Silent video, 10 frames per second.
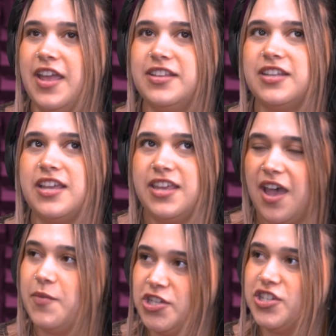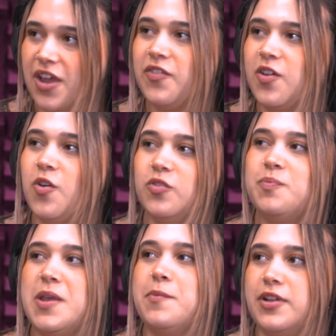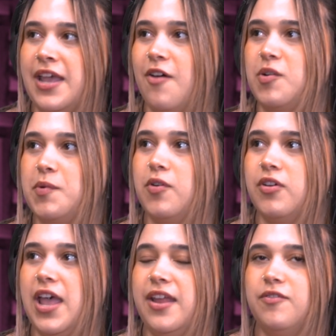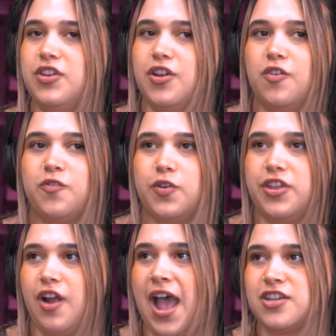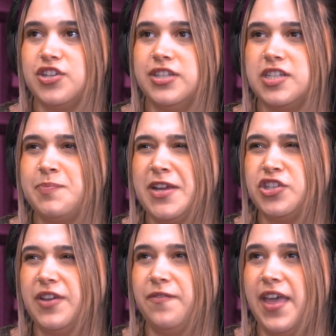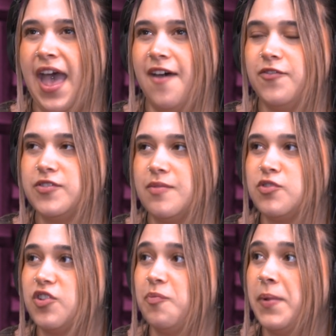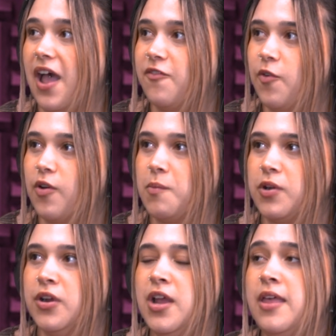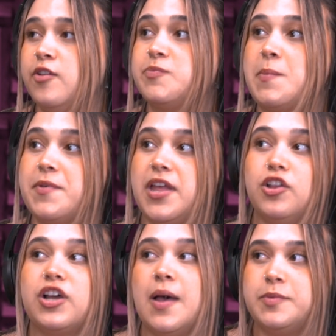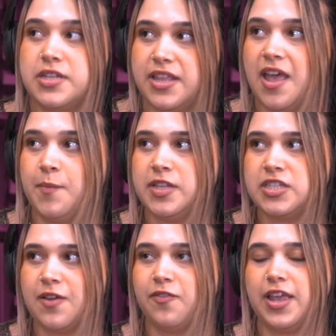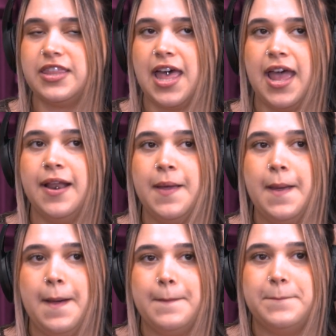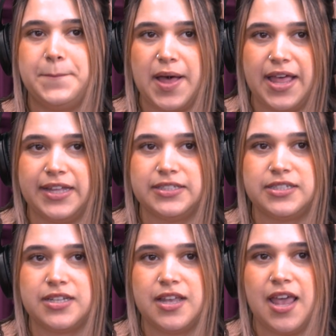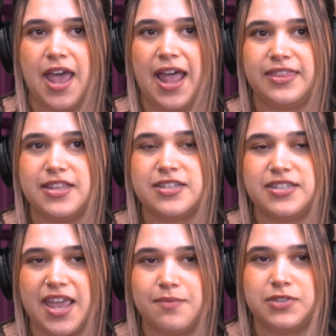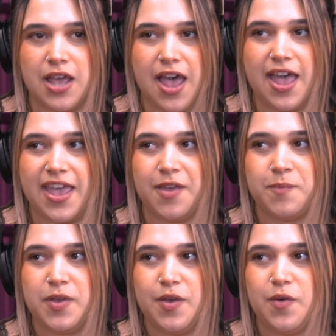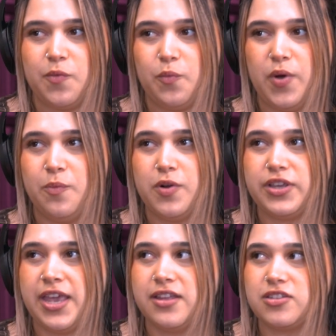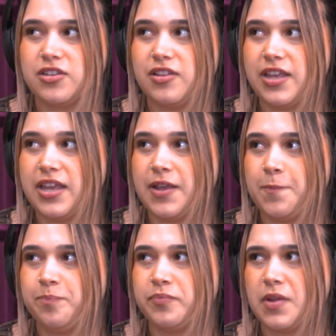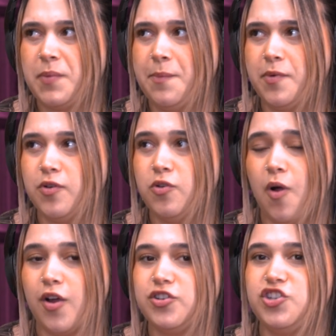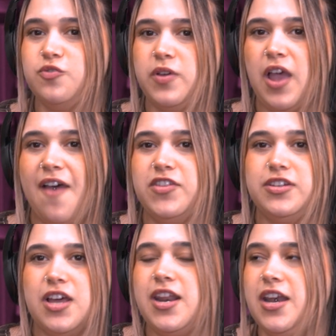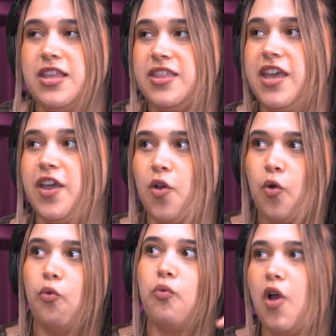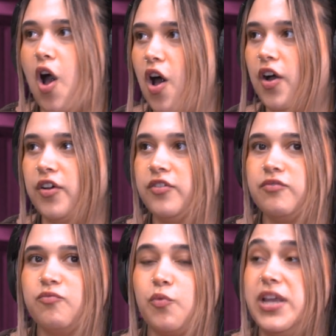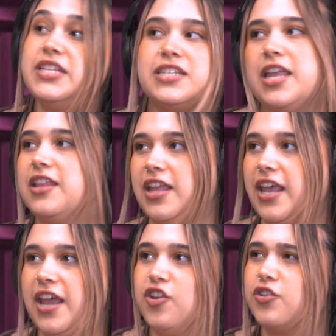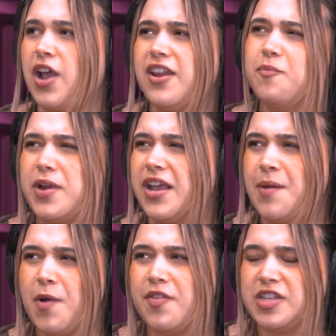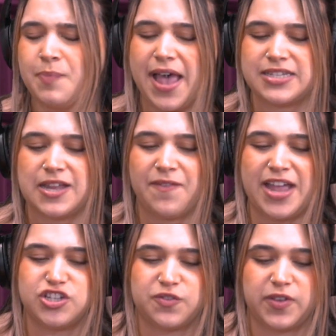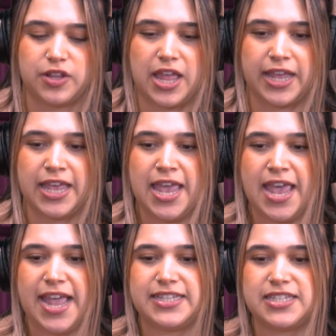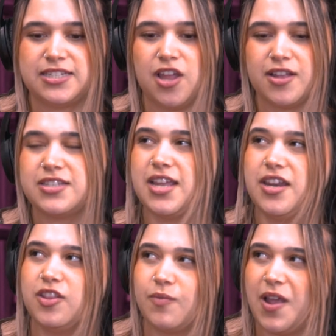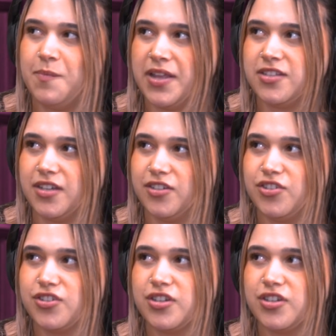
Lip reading: is like, yeah, we should definitely hold people accountable and, for their actions, especially if they have some sort of platform or there's people that look up to them and stuff like that. But at the same time, when we're canceling people who haven't done anything wrong recently, and you're kind of bringing up all this past stuff, I just feel like it's not sending the right message.